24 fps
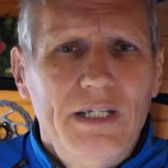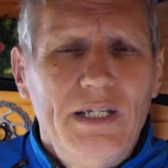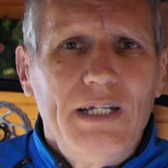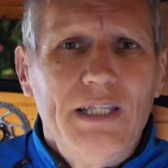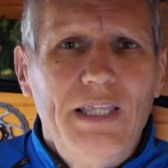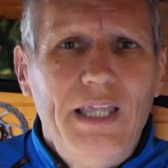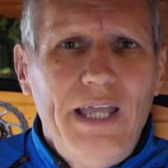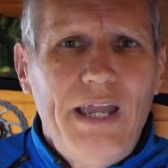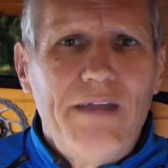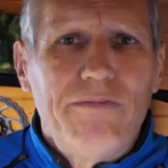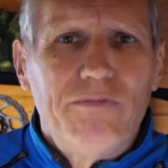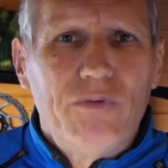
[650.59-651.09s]

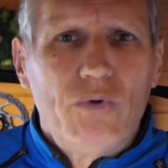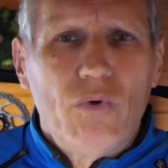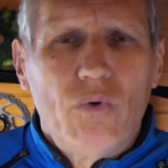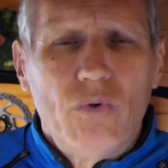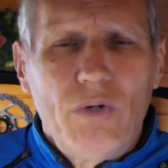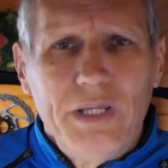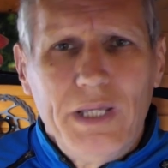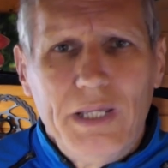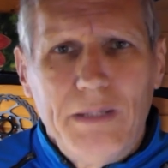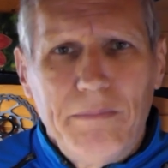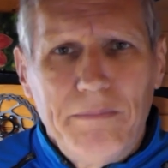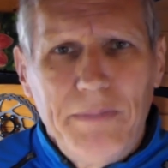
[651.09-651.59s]
and
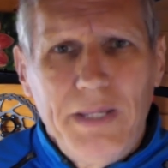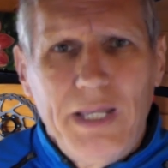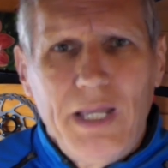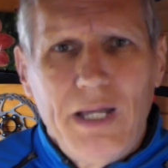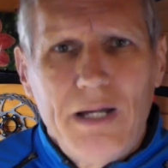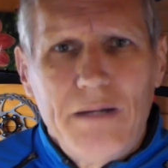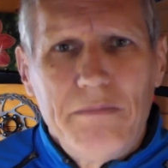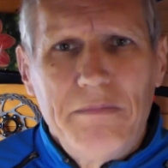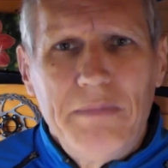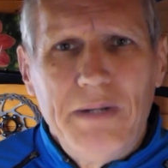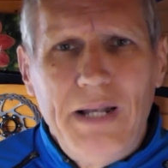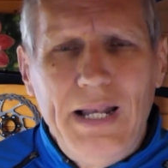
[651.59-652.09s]
therefore I
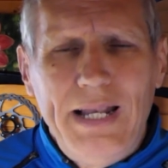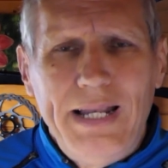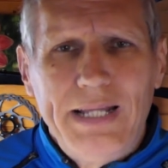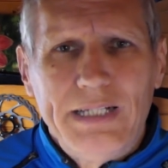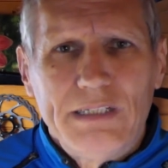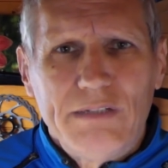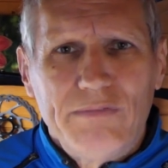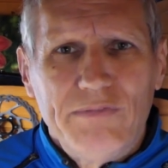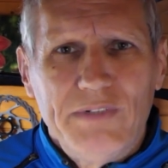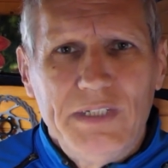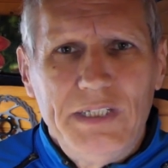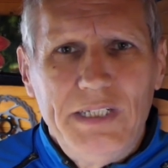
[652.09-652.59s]
become
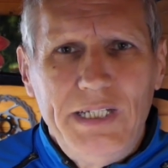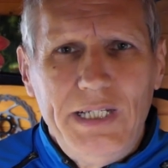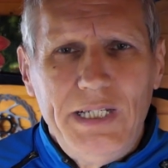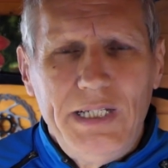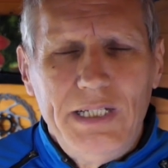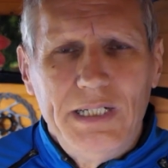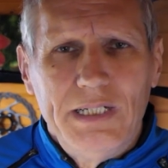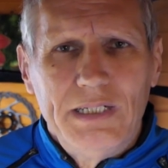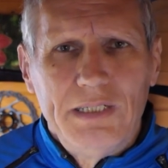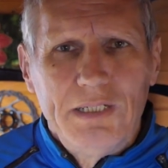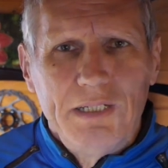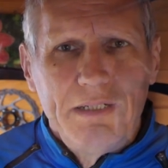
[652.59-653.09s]
less
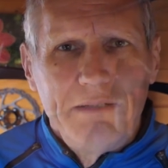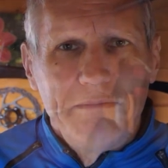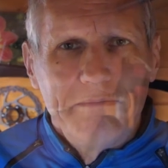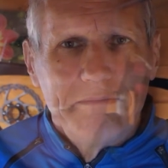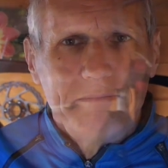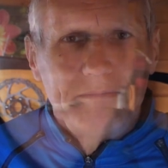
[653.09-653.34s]
fatigued.